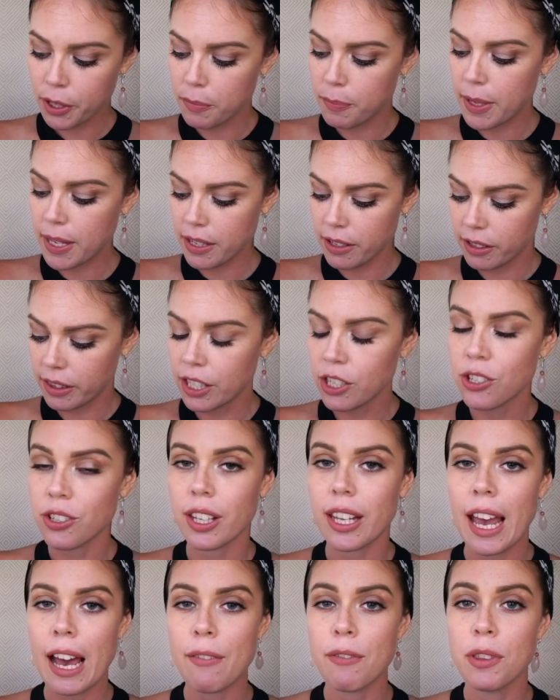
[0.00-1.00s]
could be
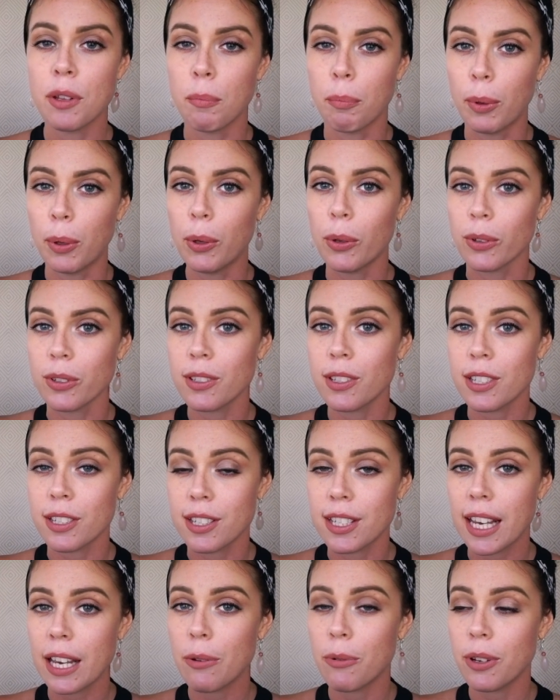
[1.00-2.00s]
literally having the balls to
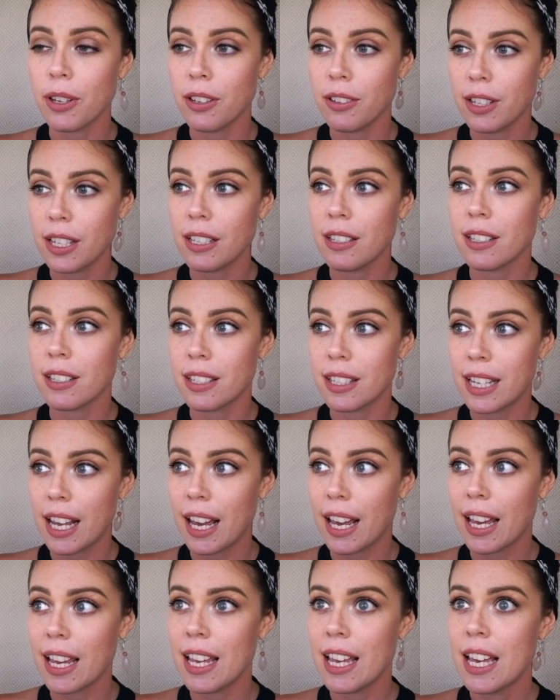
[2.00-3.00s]
say what you need to
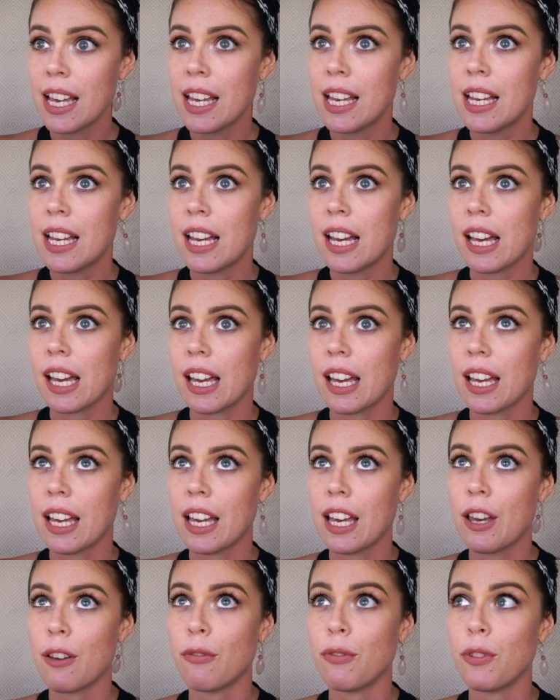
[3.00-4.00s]
say
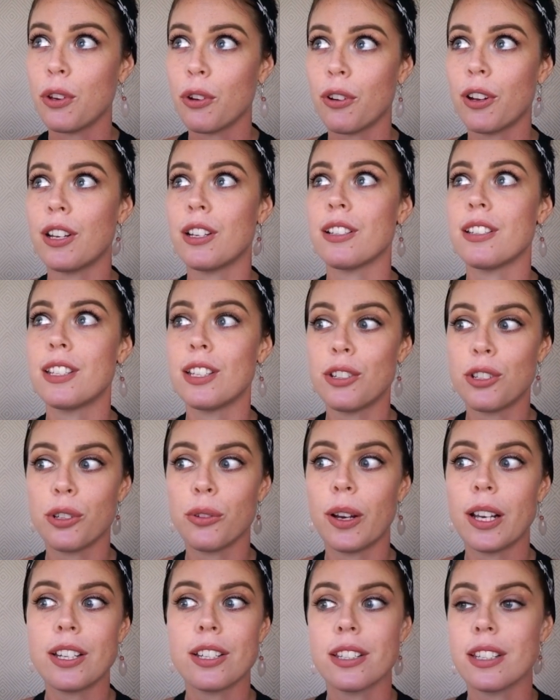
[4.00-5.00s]
if you're in a
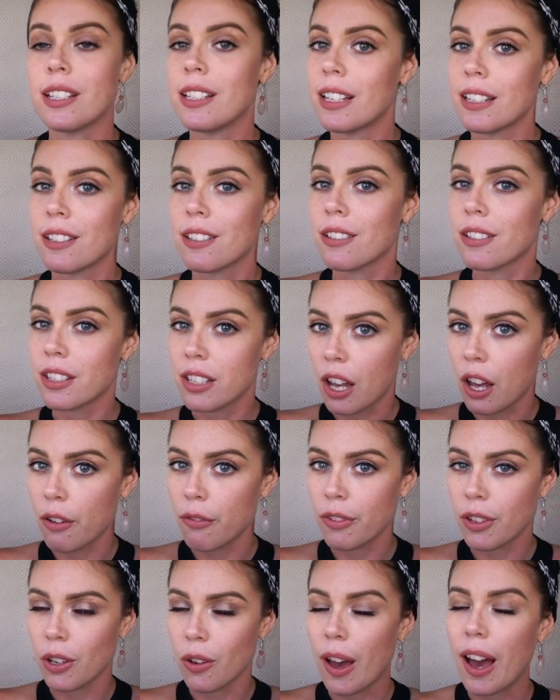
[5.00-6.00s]
situation that doesn't
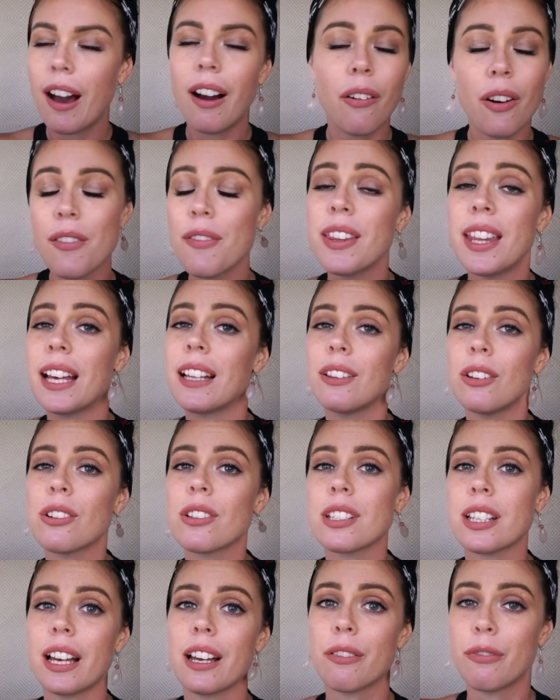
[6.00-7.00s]
serve you, however that
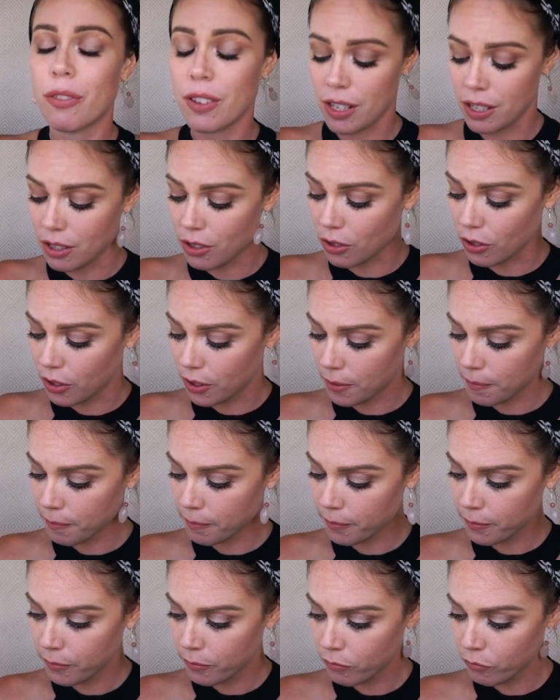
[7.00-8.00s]
looks like for you.
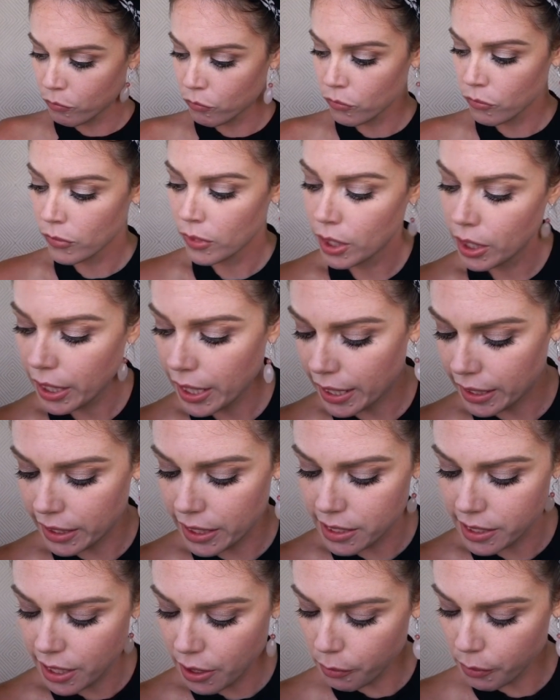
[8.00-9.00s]
Okay,
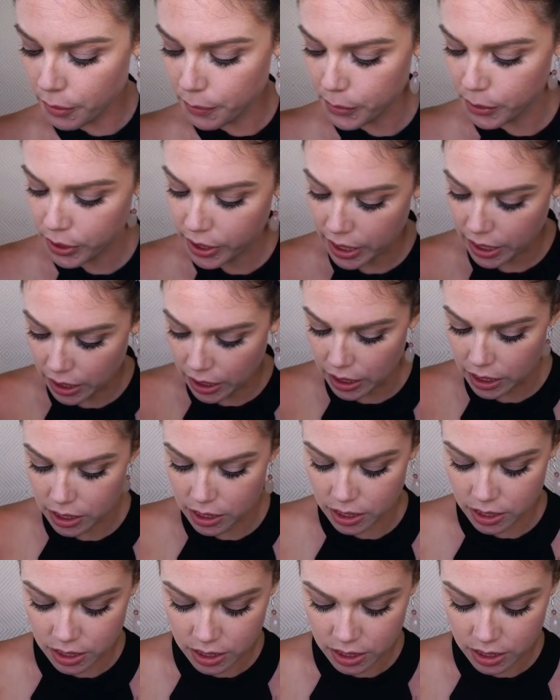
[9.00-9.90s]
let's get one more card.